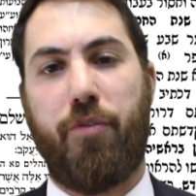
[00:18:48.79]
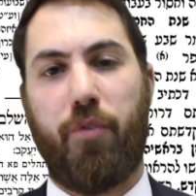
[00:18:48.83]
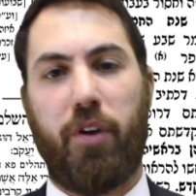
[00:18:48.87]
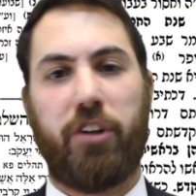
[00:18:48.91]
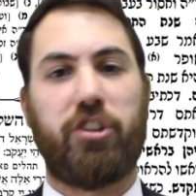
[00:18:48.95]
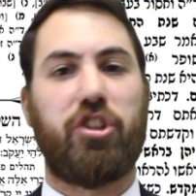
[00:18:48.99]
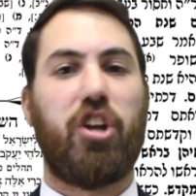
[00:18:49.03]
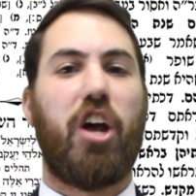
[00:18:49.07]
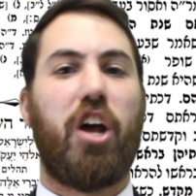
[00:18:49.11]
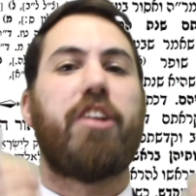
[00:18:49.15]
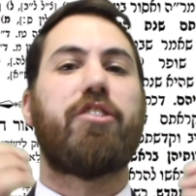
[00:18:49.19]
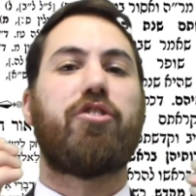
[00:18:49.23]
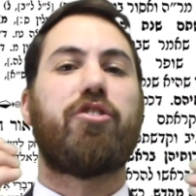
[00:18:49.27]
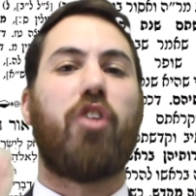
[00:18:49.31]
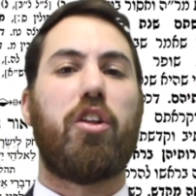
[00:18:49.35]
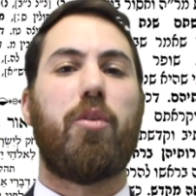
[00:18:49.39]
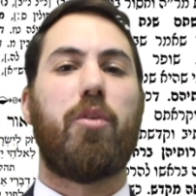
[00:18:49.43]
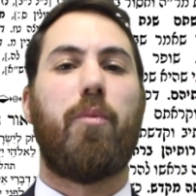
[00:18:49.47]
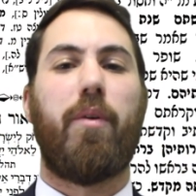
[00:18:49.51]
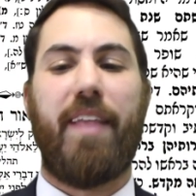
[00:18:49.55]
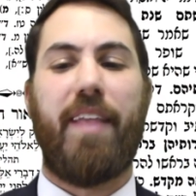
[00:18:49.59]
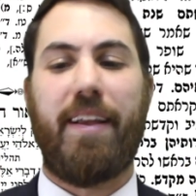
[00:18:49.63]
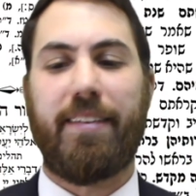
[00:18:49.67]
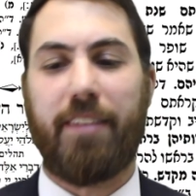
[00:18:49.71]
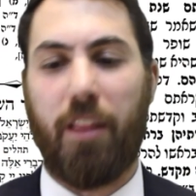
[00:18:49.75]
Rosh Hashanah is the only
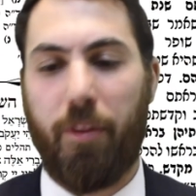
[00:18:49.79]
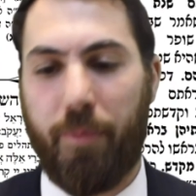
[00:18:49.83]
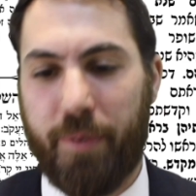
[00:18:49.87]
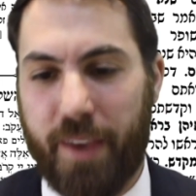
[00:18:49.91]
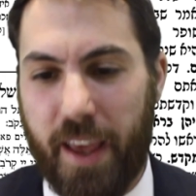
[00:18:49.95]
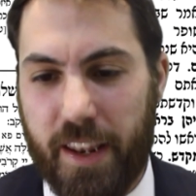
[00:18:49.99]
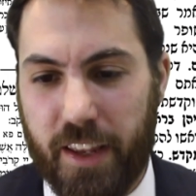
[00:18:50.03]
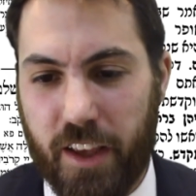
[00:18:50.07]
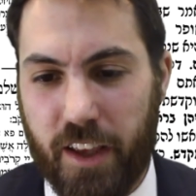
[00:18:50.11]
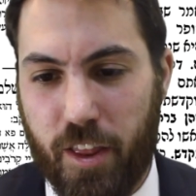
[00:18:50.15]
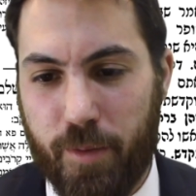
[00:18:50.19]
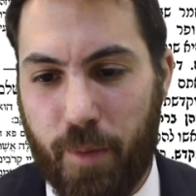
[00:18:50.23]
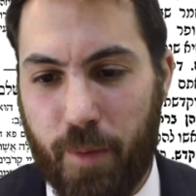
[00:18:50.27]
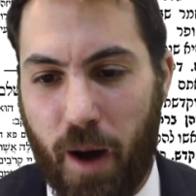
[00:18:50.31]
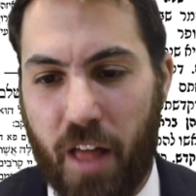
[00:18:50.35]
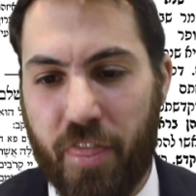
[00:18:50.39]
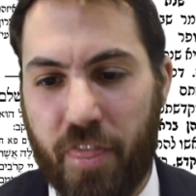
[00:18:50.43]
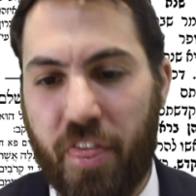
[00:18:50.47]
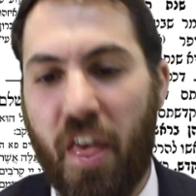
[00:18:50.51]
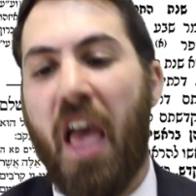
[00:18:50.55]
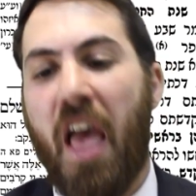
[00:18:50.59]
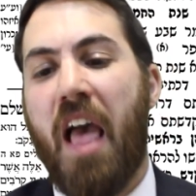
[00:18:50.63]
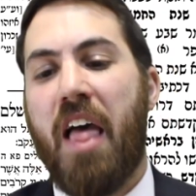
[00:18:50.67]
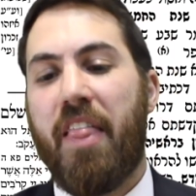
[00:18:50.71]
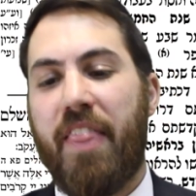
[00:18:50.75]
one that's at the beginning of the month.
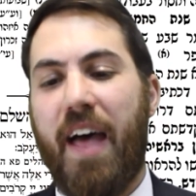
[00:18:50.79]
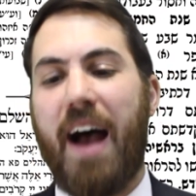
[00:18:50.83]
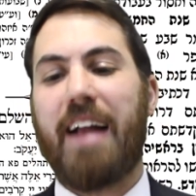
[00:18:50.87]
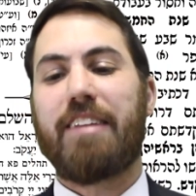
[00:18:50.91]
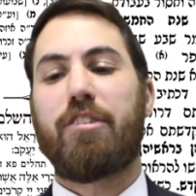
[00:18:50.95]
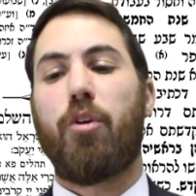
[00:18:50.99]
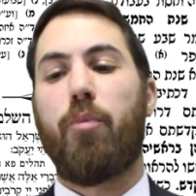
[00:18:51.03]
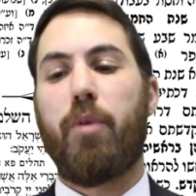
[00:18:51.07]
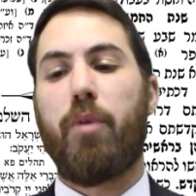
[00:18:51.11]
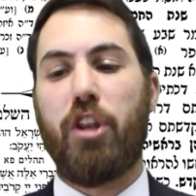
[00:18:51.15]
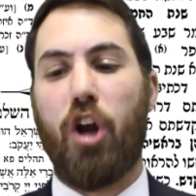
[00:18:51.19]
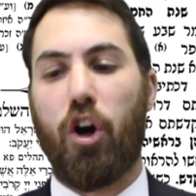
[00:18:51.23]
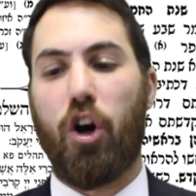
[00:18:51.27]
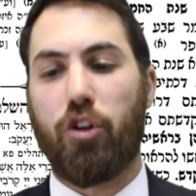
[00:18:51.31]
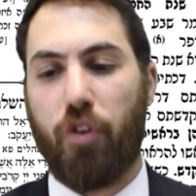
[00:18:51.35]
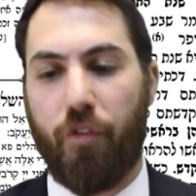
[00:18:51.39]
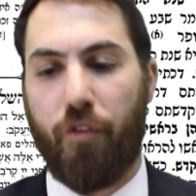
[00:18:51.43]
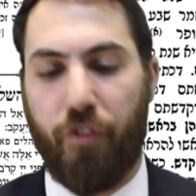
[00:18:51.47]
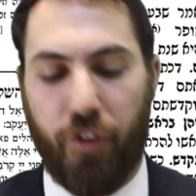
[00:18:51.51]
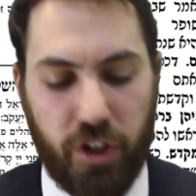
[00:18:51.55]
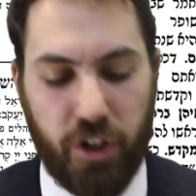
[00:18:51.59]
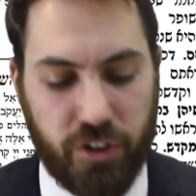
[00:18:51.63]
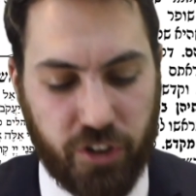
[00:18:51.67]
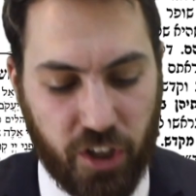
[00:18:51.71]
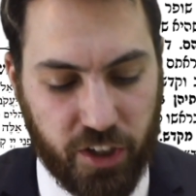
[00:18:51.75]
That's what we know it's
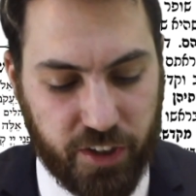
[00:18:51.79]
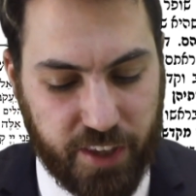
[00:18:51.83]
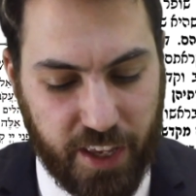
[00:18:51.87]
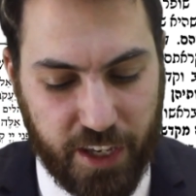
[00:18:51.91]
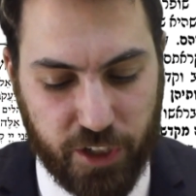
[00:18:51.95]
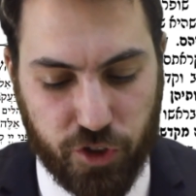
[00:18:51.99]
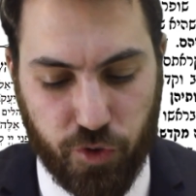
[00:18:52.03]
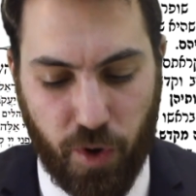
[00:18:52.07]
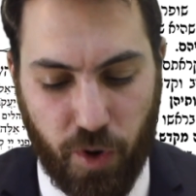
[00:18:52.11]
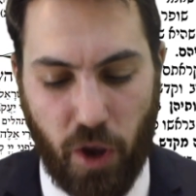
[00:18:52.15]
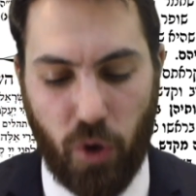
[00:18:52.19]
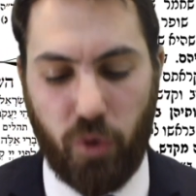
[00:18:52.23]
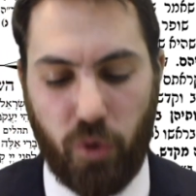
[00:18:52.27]
referring to Tishrei.